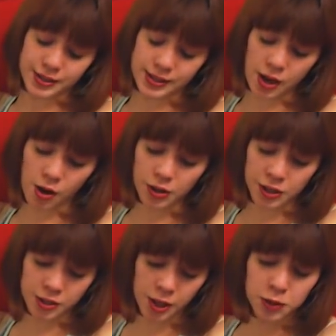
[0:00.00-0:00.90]
So the
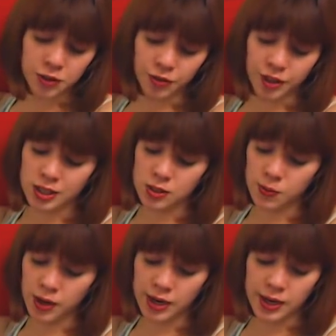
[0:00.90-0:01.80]
description for this
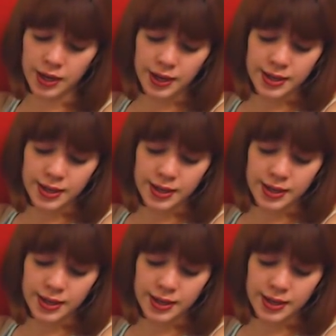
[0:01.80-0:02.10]
one